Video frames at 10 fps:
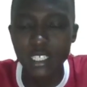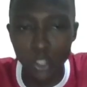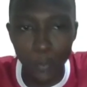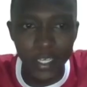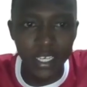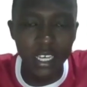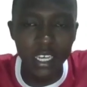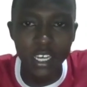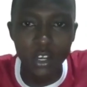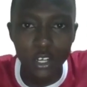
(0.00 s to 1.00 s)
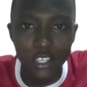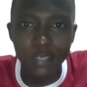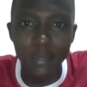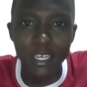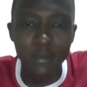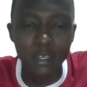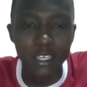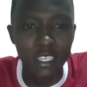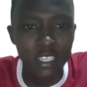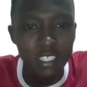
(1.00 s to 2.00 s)
topic, colonialism
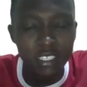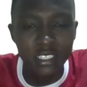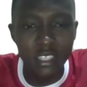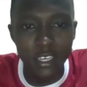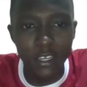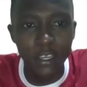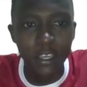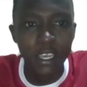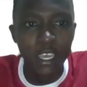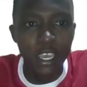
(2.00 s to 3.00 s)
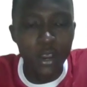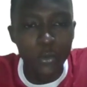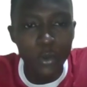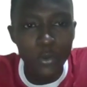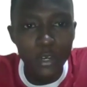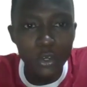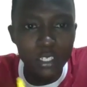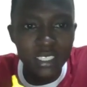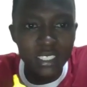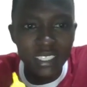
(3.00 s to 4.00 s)
and this thing, we will
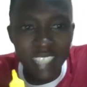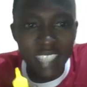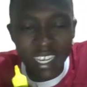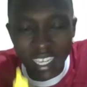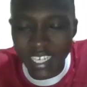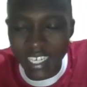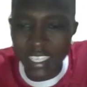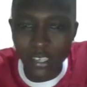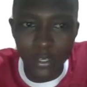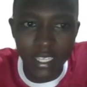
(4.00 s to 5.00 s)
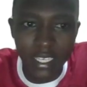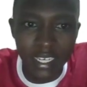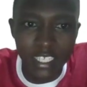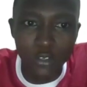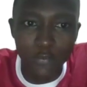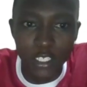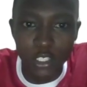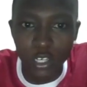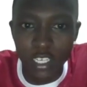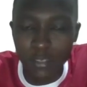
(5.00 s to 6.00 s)
go directly on the rise of
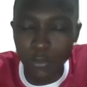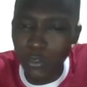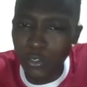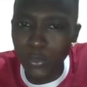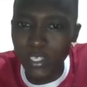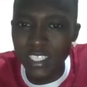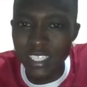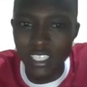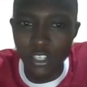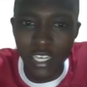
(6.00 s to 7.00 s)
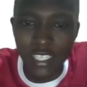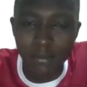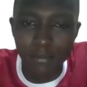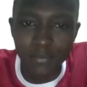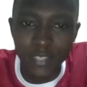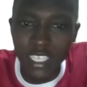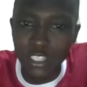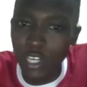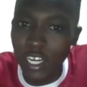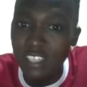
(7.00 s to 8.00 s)
nationalism. So what is nationalism?
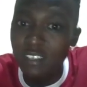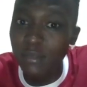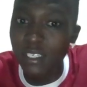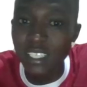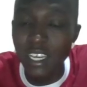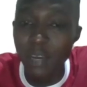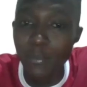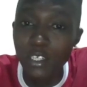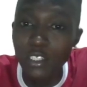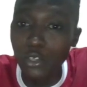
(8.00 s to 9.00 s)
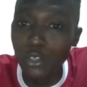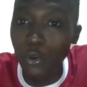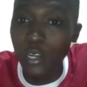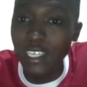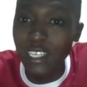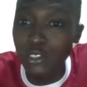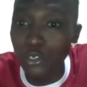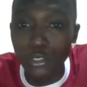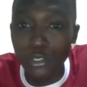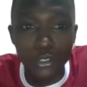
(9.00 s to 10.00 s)
Nationalism is a political,
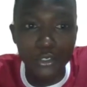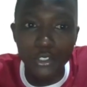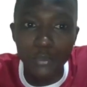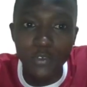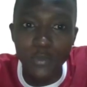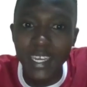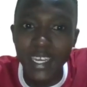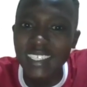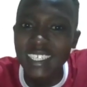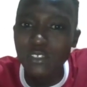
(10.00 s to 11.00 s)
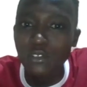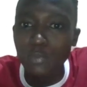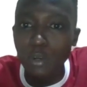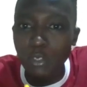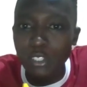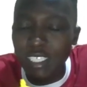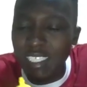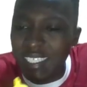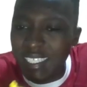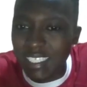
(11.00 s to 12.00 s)
cultural, or social movement characterized with promoting
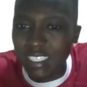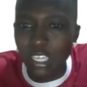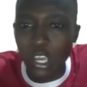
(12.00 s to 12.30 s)
interest